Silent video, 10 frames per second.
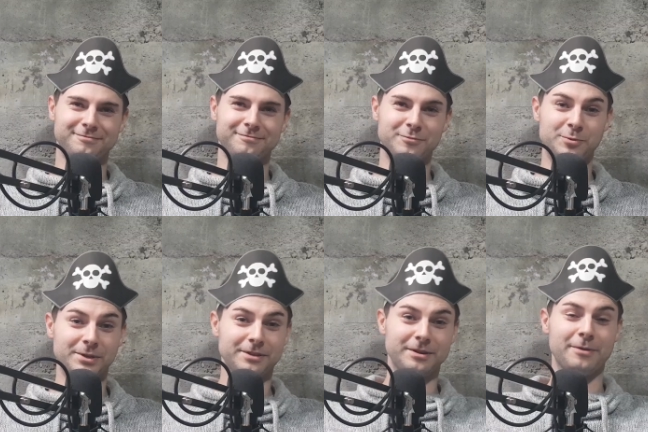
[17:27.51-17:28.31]
We really
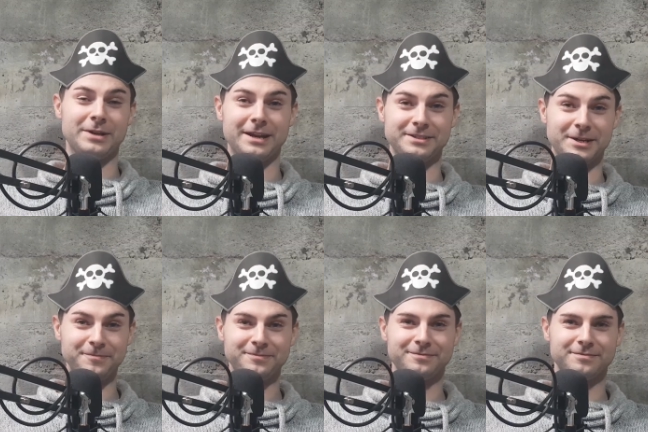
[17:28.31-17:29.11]
are we out of time?
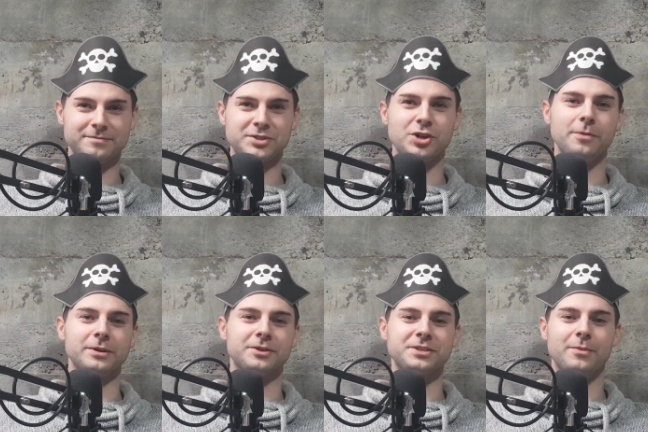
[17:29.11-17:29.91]
Stop it,
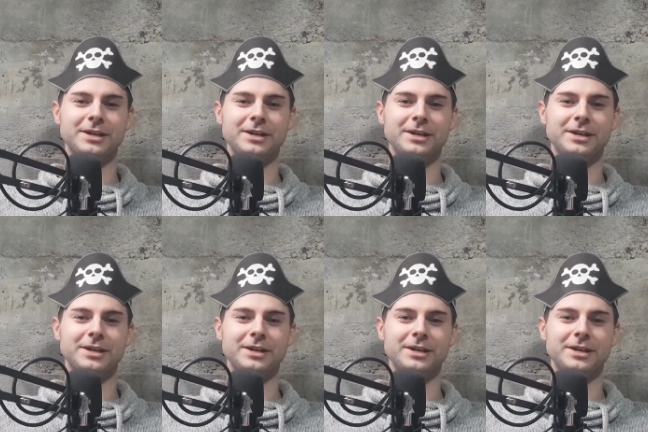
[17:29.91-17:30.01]
because it might